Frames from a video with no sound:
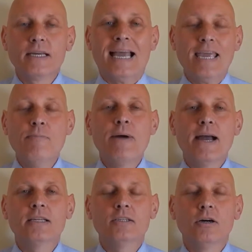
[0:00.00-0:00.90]

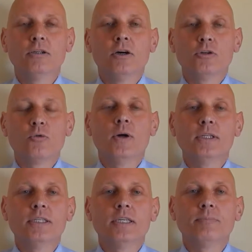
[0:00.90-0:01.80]
impact on
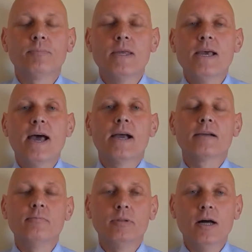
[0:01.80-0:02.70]
quality,
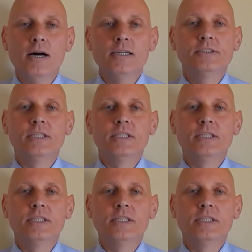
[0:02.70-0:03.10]
compliance